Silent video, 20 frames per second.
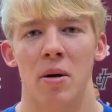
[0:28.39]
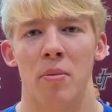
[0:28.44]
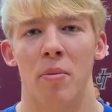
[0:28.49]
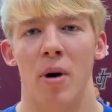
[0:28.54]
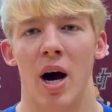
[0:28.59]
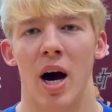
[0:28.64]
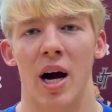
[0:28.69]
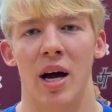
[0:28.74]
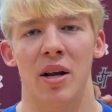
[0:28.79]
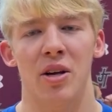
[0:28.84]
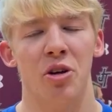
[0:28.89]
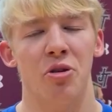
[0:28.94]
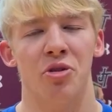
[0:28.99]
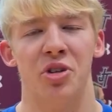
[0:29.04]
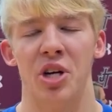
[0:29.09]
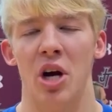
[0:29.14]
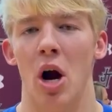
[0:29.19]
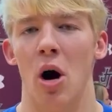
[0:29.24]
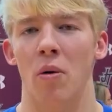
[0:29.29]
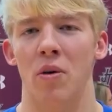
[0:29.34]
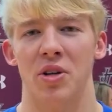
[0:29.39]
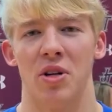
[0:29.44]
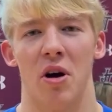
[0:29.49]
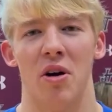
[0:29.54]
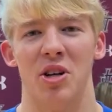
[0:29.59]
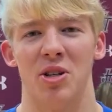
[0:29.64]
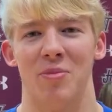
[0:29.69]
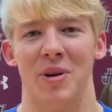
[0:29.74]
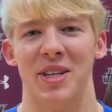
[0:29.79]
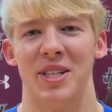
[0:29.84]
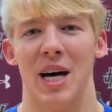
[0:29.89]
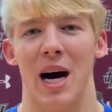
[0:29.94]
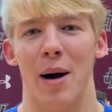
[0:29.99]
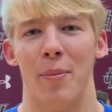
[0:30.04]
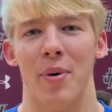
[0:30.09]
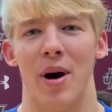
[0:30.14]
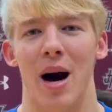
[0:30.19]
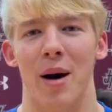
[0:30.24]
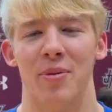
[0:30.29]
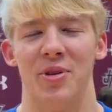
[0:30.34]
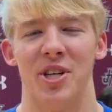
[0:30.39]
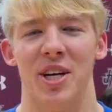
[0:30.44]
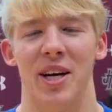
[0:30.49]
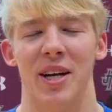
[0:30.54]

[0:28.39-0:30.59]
but UCO was always my top option,